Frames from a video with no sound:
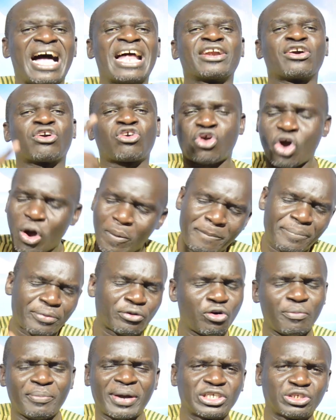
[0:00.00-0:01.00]
and
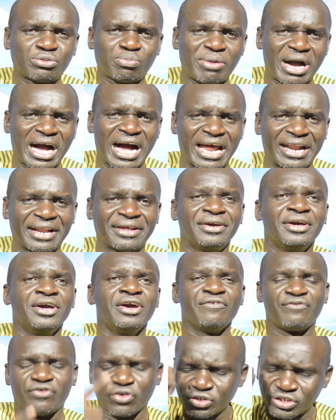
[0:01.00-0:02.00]
compromised
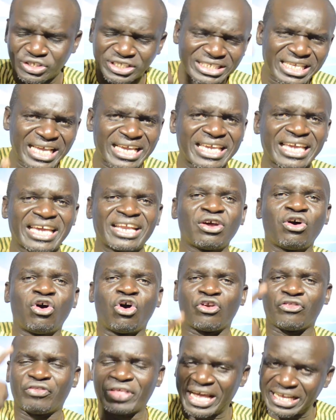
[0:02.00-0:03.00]
man forsaken
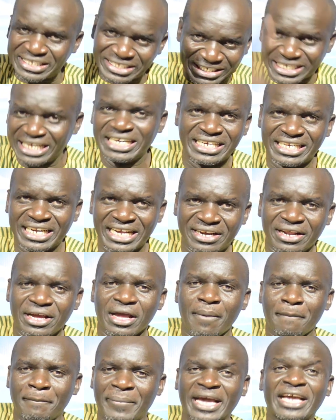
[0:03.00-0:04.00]
or their
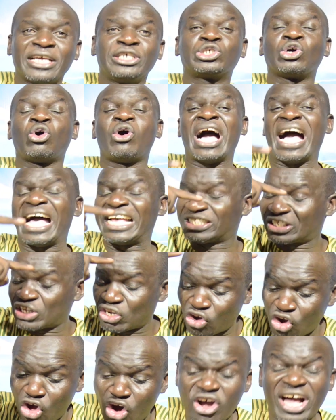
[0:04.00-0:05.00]
children begging. So as
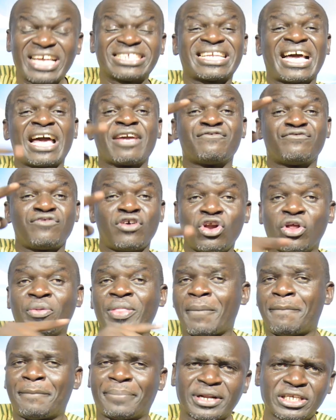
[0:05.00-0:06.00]
long as I follow
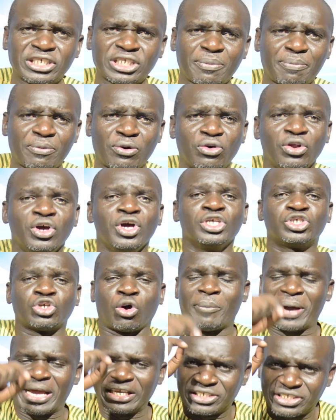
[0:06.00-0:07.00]
the principle,
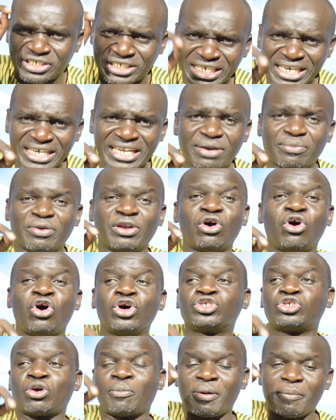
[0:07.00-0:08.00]
so my children will
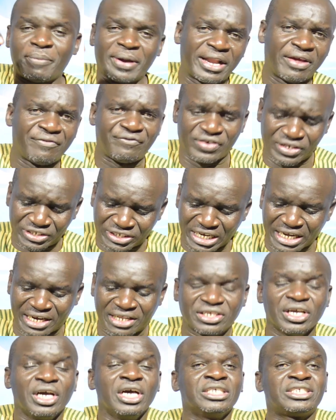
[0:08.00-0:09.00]
also be
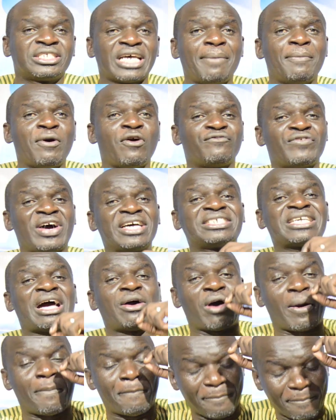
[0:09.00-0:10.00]
beneficiaries. Some of us,
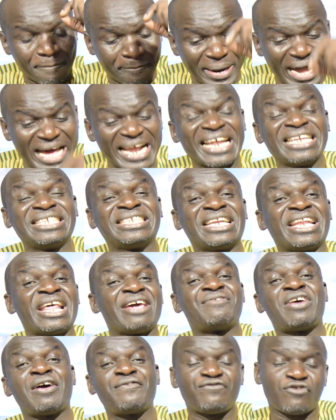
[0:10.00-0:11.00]
our parents
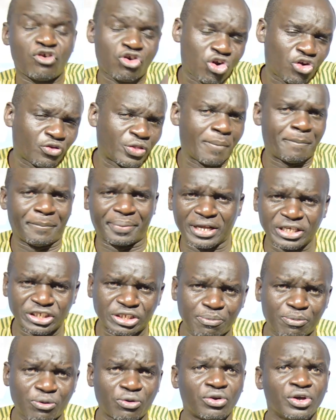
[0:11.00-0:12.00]
never follow the
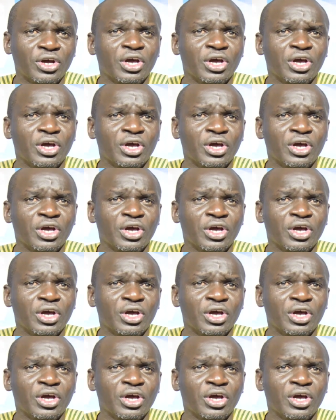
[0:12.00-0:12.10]
principle